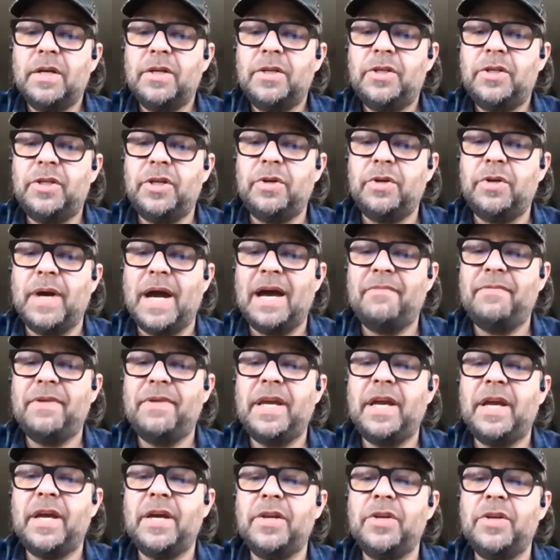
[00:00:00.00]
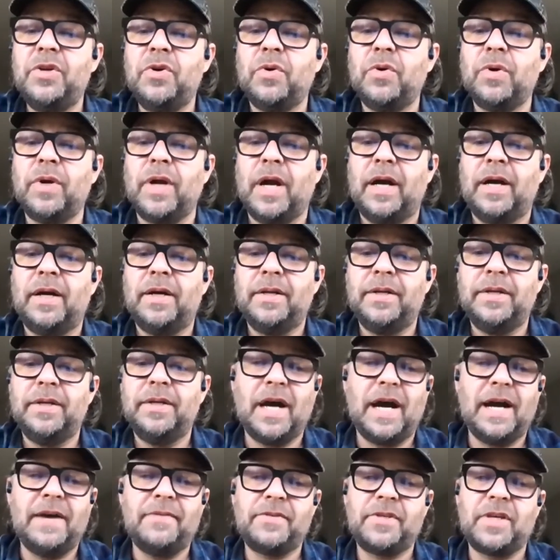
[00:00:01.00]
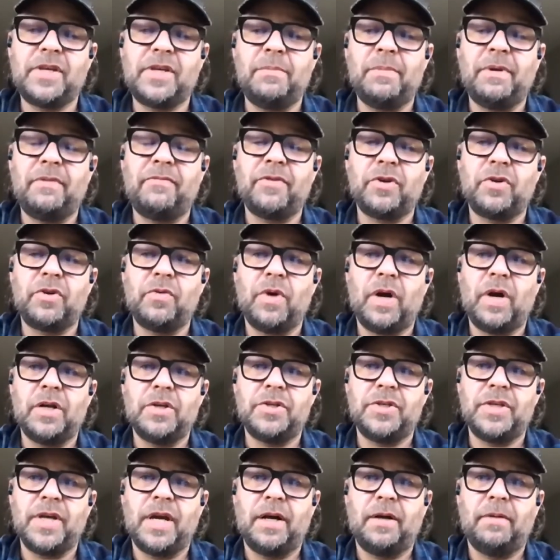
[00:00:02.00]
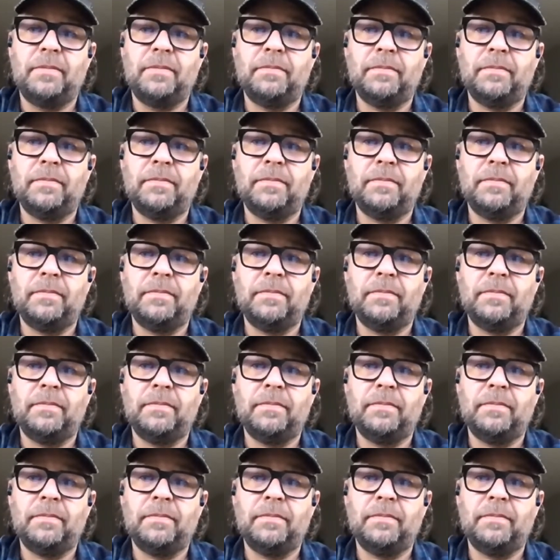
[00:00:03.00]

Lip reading: Do you have any Hinura knives coming for the garage sale?